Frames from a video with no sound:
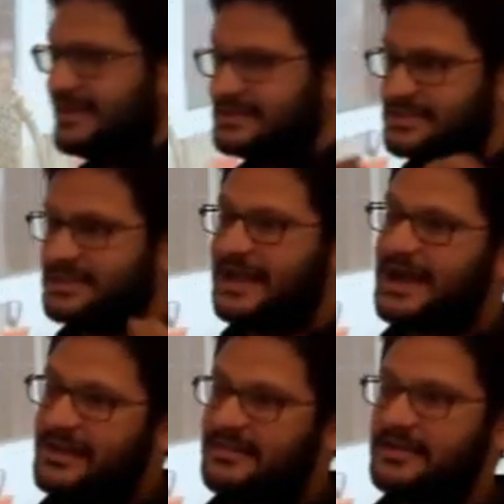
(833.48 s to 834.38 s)

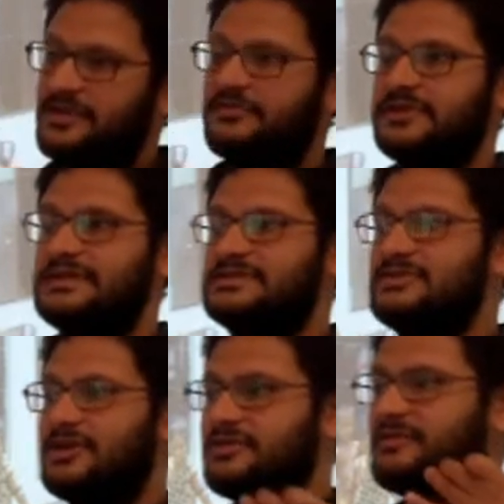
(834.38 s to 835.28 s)
intentionality of it is
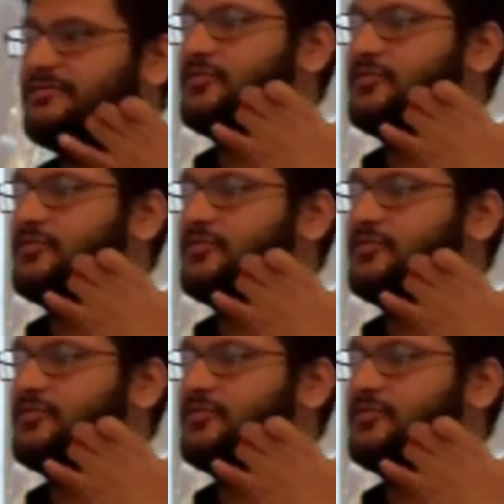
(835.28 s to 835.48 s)
not,